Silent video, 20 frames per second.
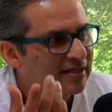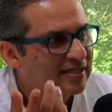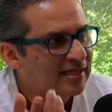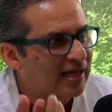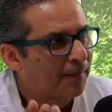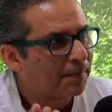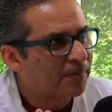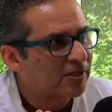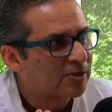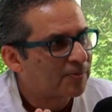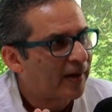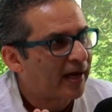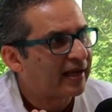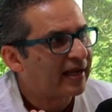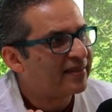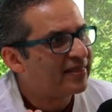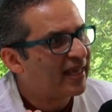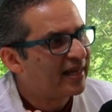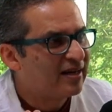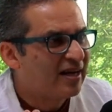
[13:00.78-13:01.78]
the samples back,
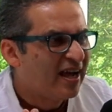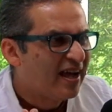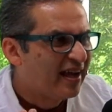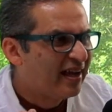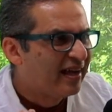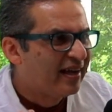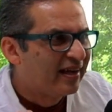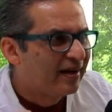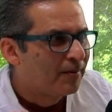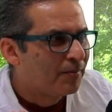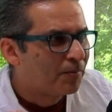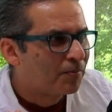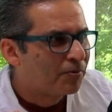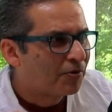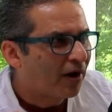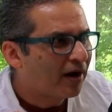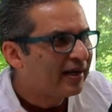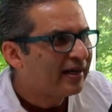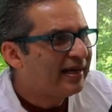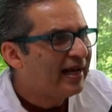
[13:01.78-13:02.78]
and then
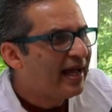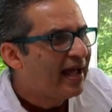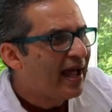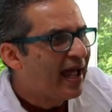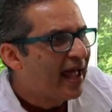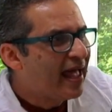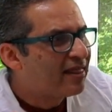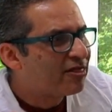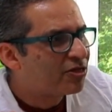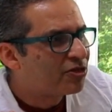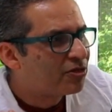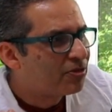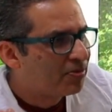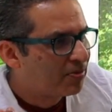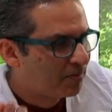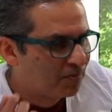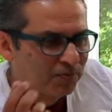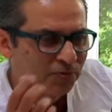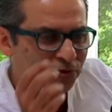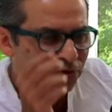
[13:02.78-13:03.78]
brought in and
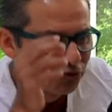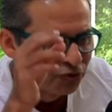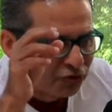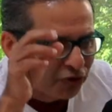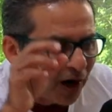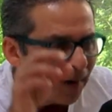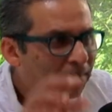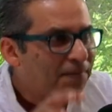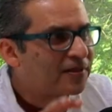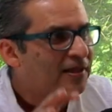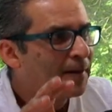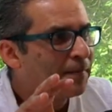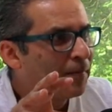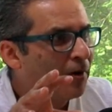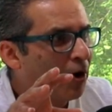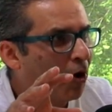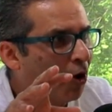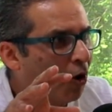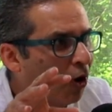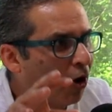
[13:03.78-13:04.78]
dropped them
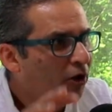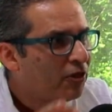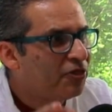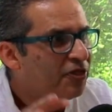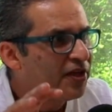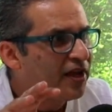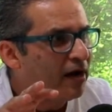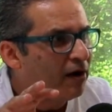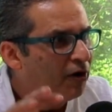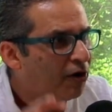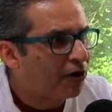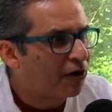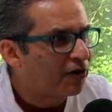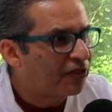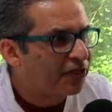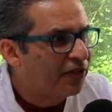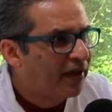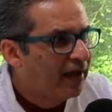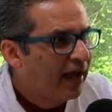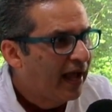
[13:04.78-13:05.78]
on the
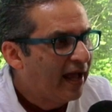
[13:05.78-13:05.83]
Earth,